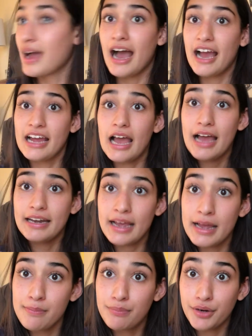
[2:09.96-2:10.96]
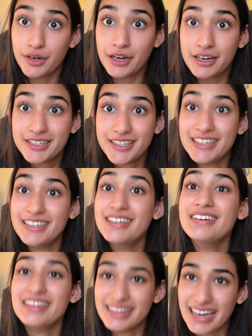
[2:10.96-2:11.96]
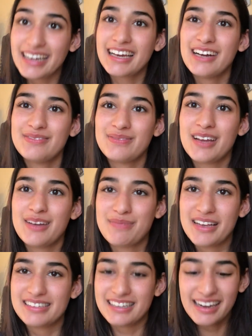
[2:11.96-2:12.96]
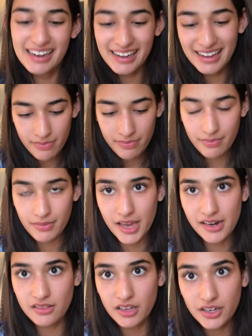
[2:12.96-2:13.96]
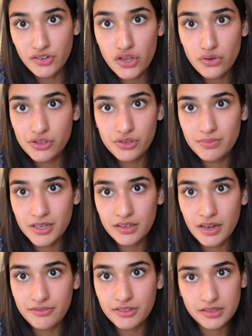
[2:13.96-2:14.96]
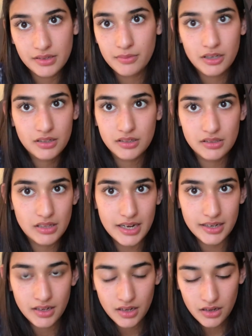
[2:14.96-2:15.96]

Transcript: I had a book that kept me busy. And a lot of YouTube and Netflix, I'm not gonna lie.